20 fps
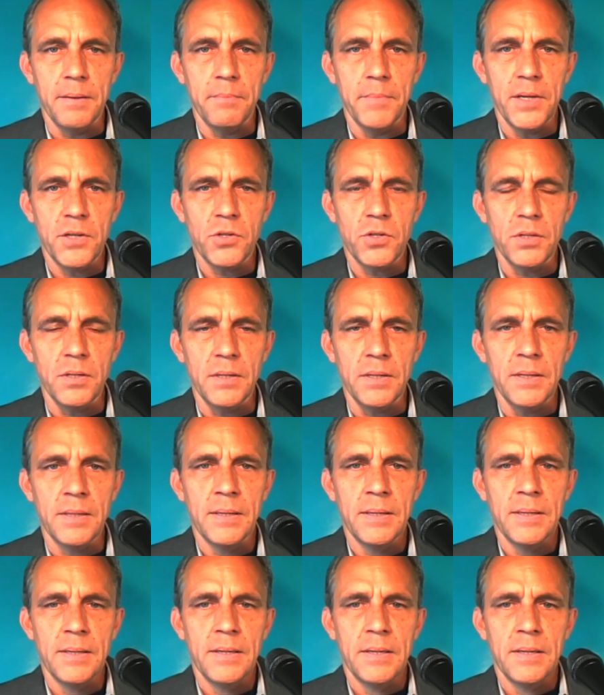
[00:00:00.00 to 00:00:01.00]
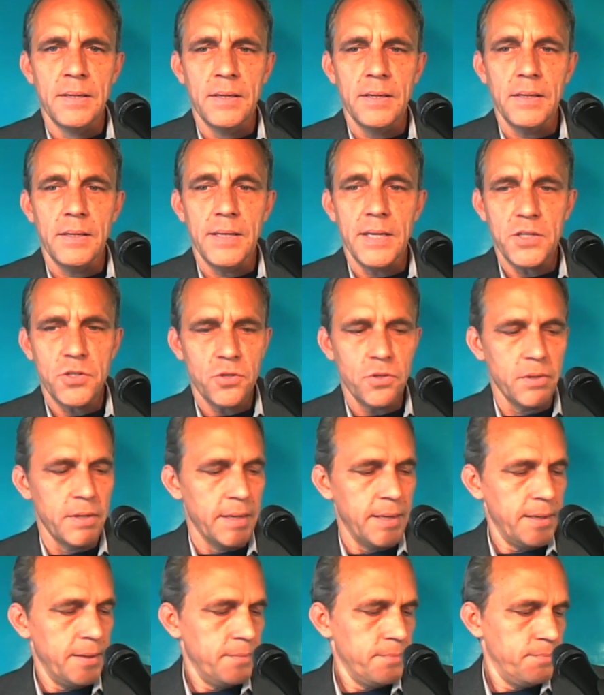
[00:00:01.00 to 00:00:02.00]
mentioned
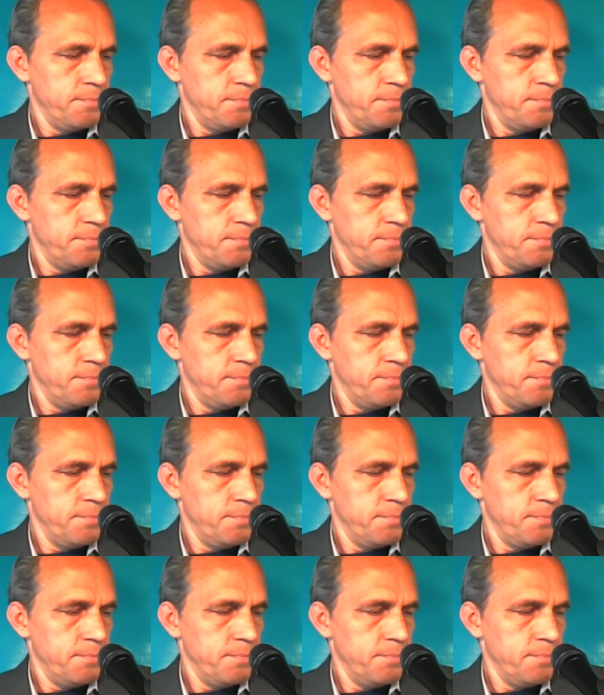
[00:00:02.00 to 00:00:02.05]
yesterday.